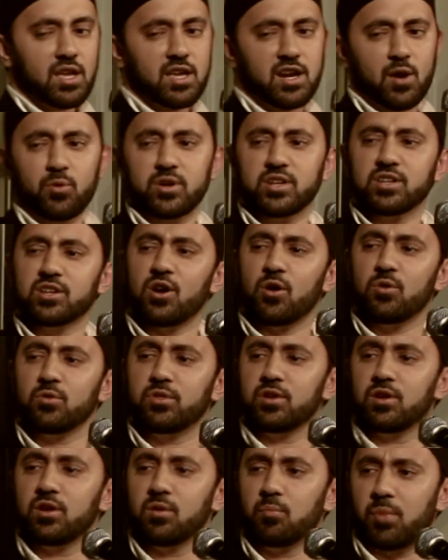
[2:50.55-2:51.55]
And I wouldn't go
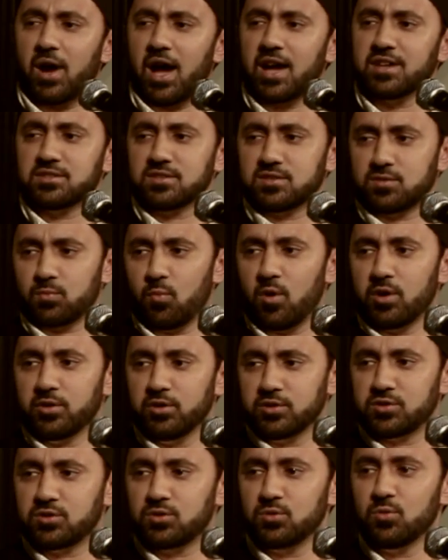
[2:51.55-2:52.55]
there and buy just one
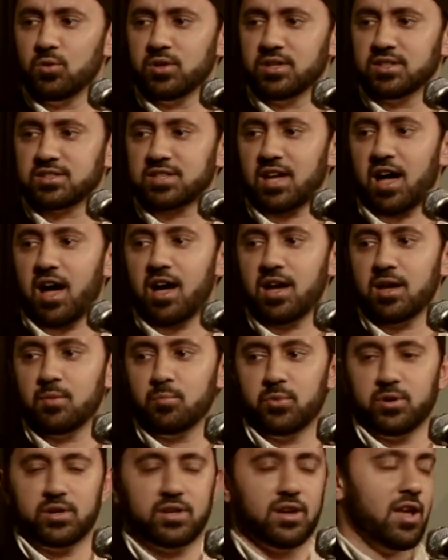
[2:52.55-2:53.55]
or two at a
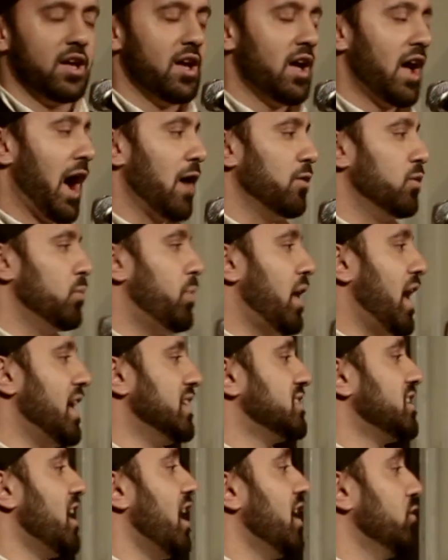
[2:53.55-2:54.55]
time, but I would
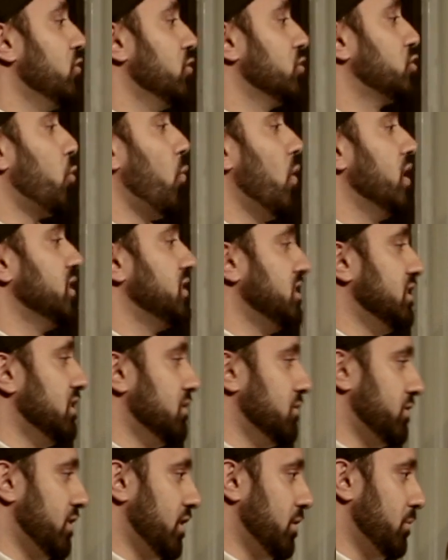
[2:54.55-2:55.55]
buy 10 or 20
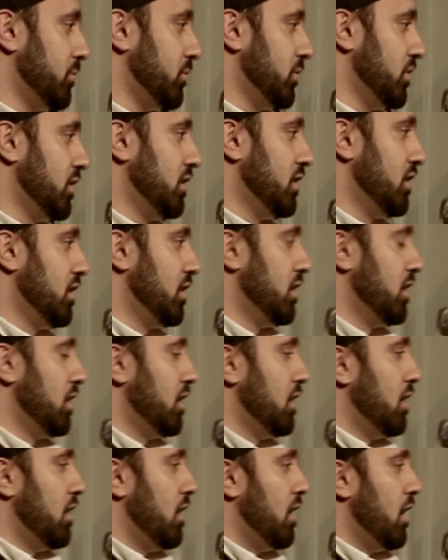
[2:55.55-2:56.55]
of them.
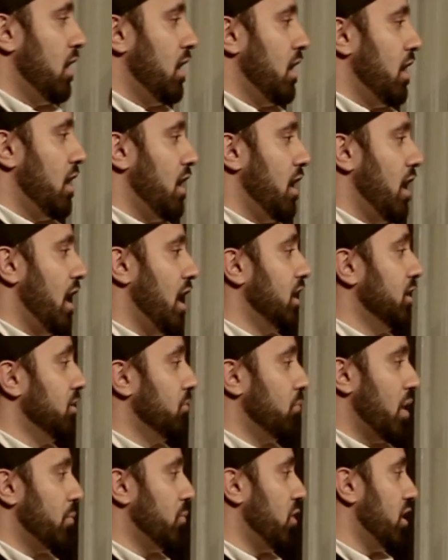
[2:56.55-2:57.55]

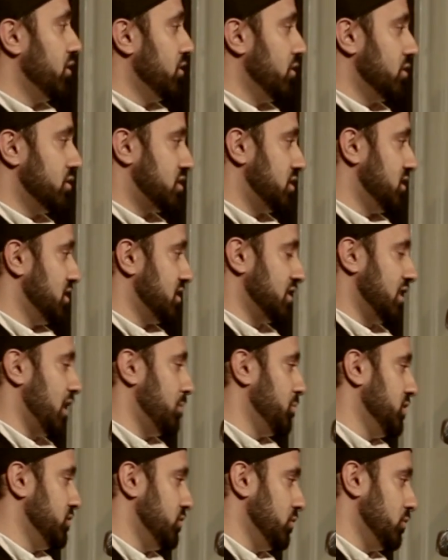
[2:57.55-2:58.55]
And my mother, she just
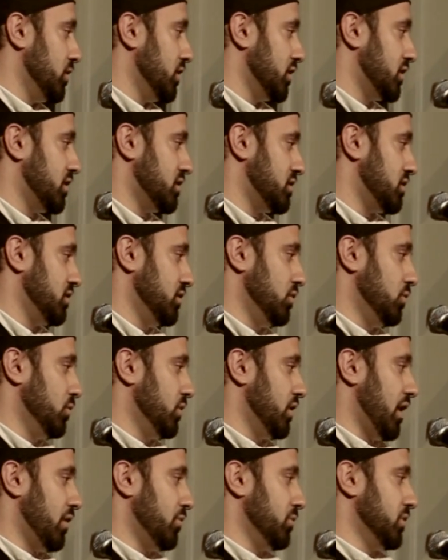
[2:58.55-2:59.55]
let me do it because she knew
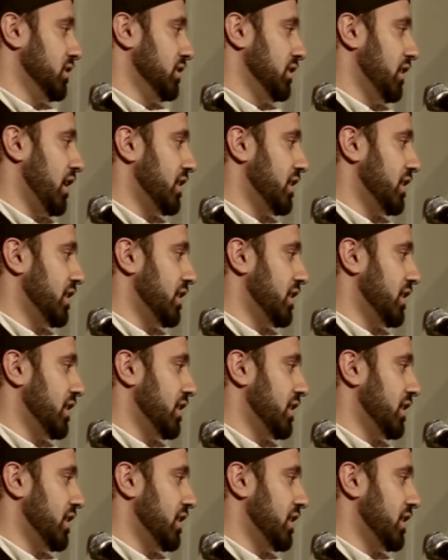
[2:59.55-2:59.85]
that I really